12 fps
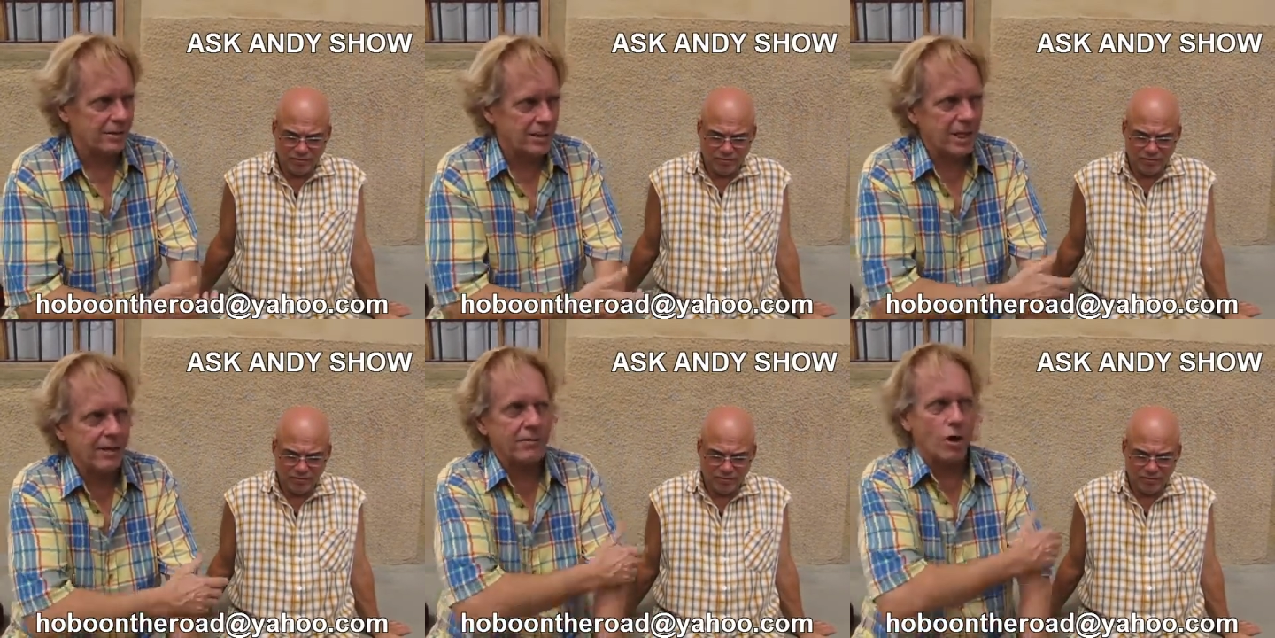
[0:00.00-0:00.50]
Speaker 1: a
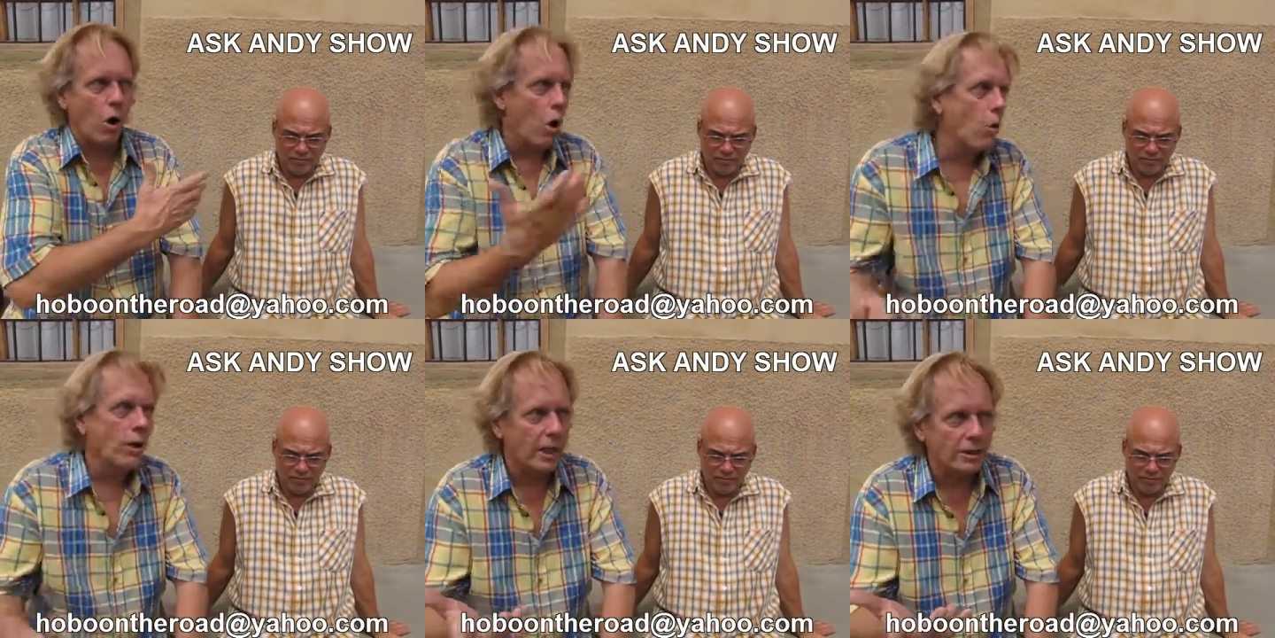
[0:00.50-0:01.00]
day if the
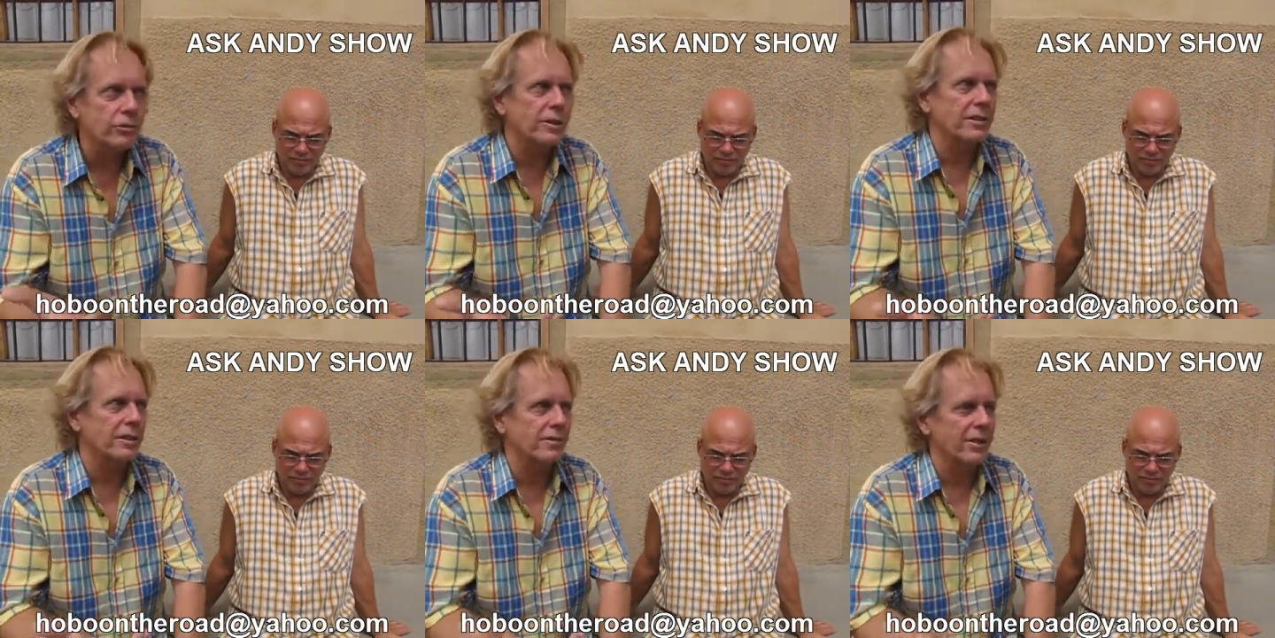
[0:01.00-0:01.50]
whole
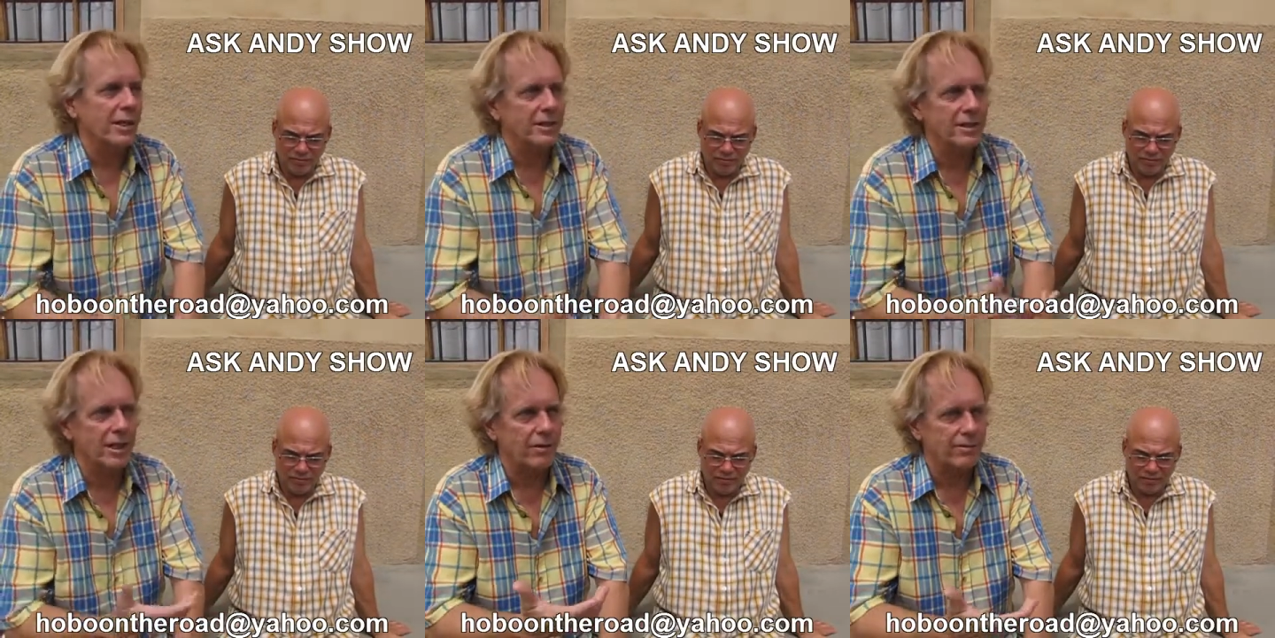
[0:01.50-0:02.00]
country's living on
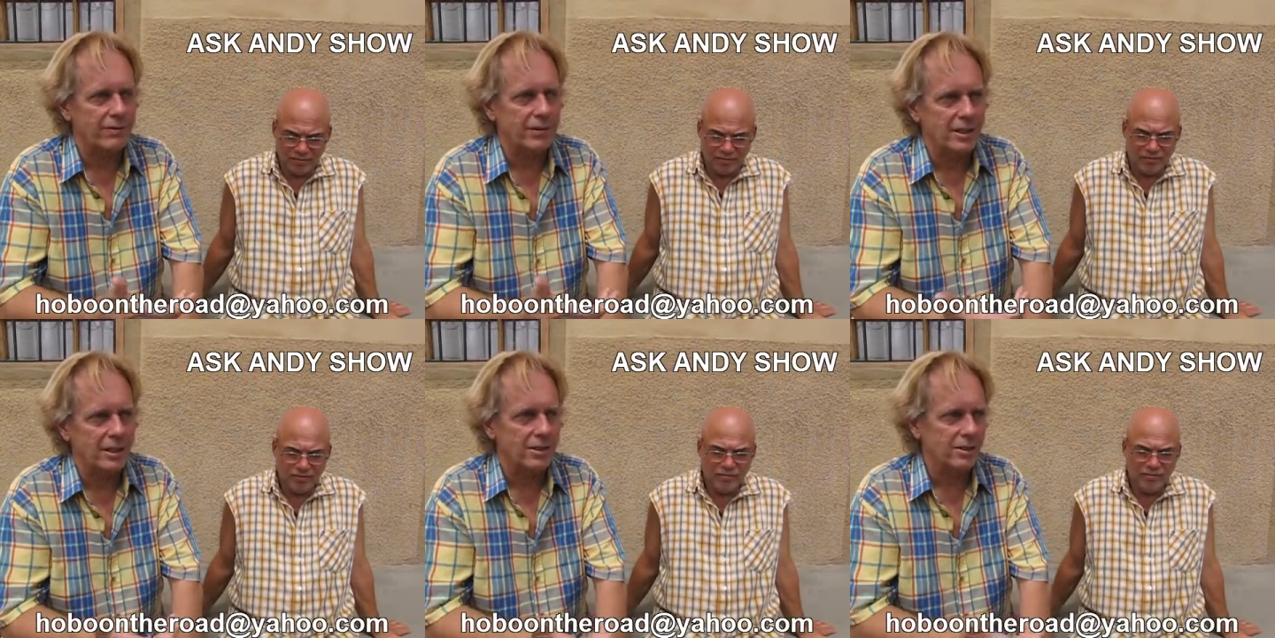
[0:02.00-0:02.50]
10 or
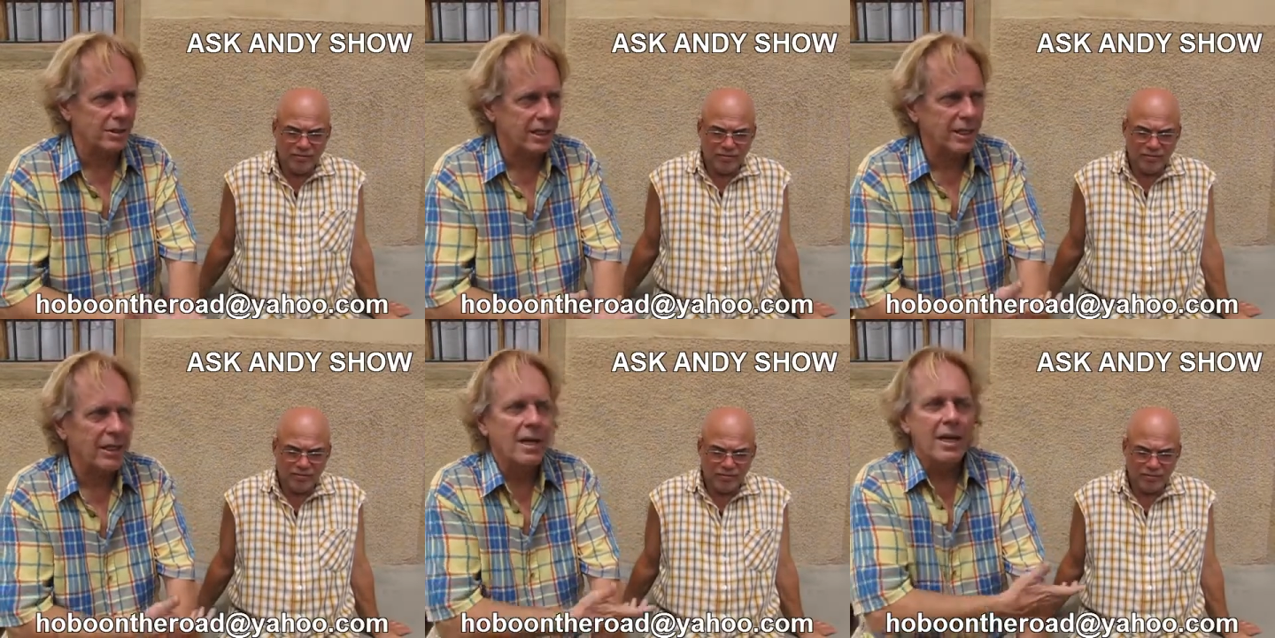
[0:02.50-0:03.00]
15 dollars a
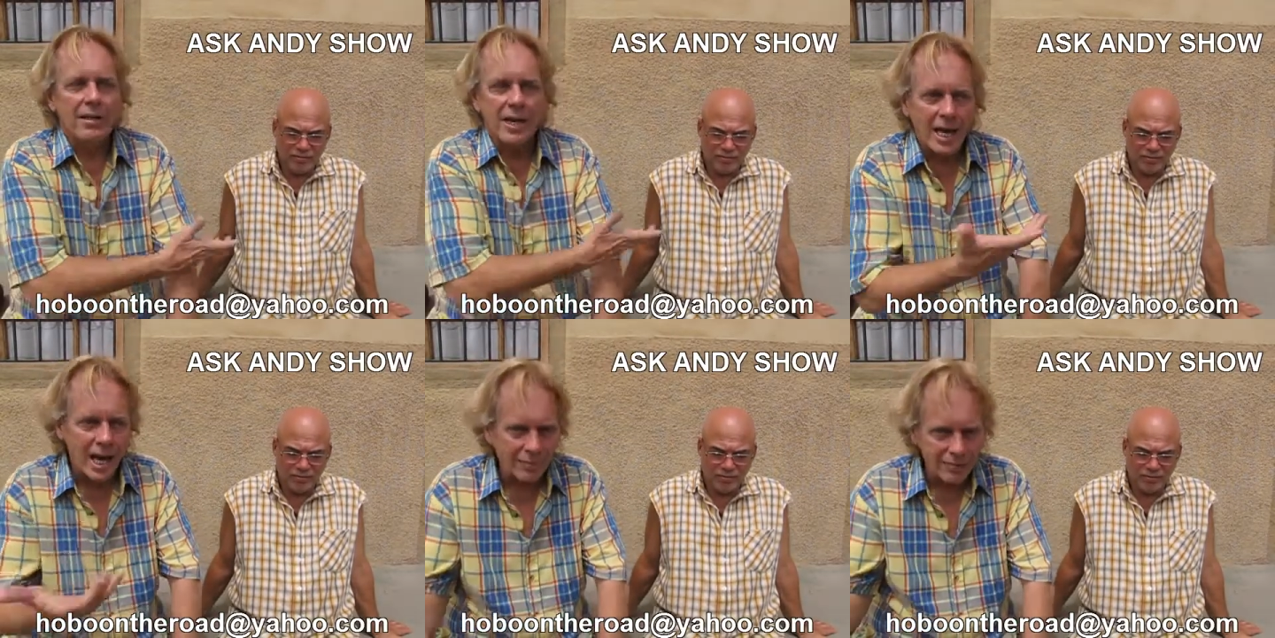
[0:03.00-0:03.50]
day. They
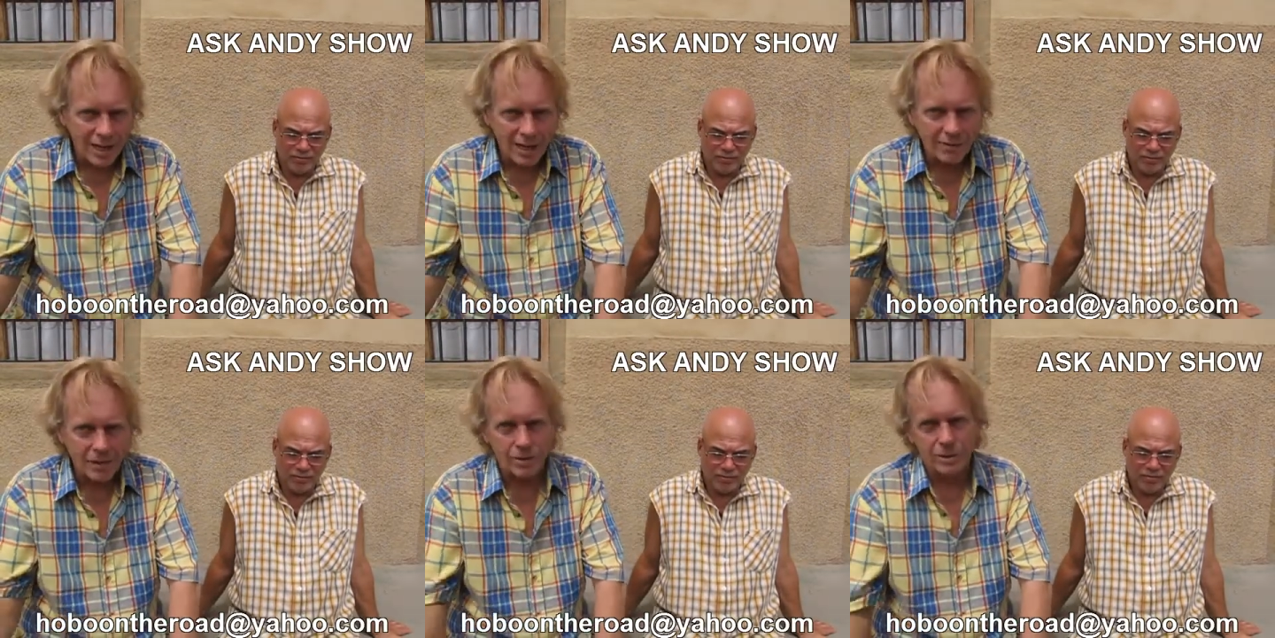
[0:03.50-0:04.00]
have to have
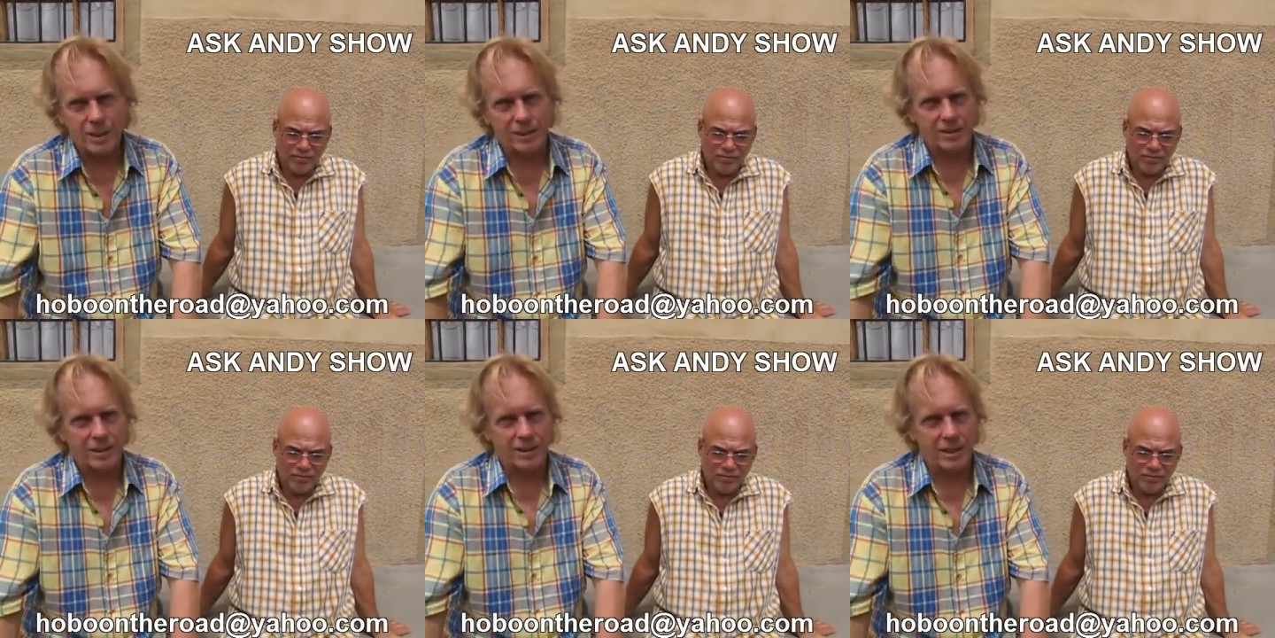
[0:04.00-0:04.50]
the
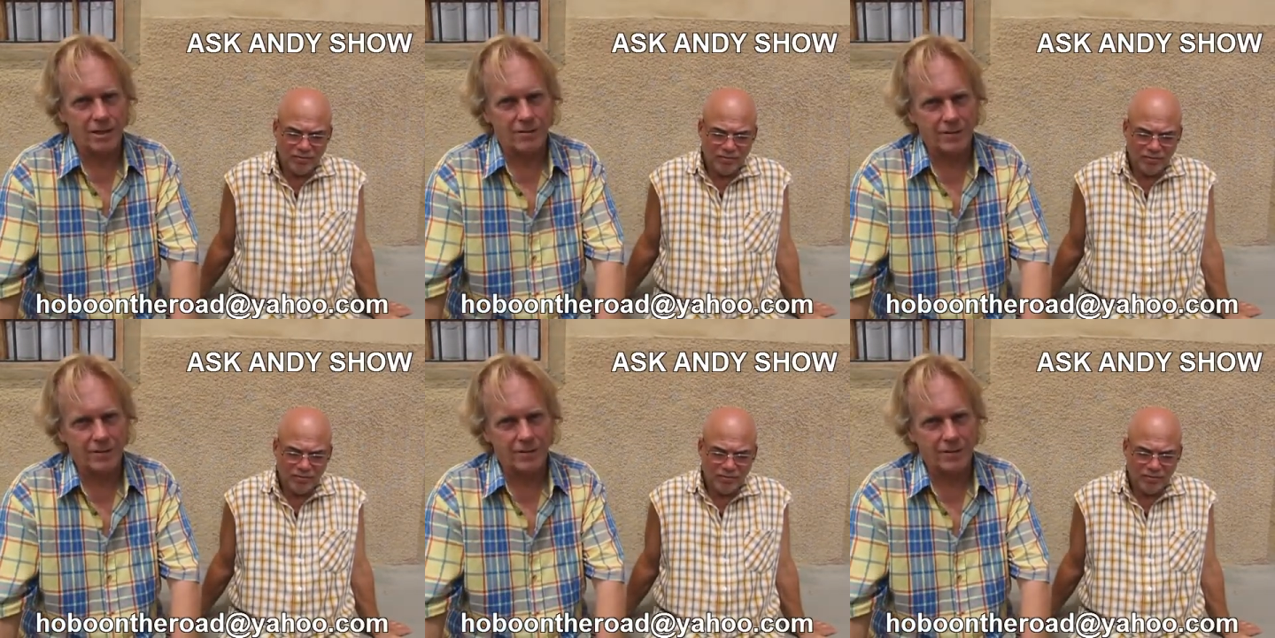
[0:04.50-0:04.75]
hotels at 10 or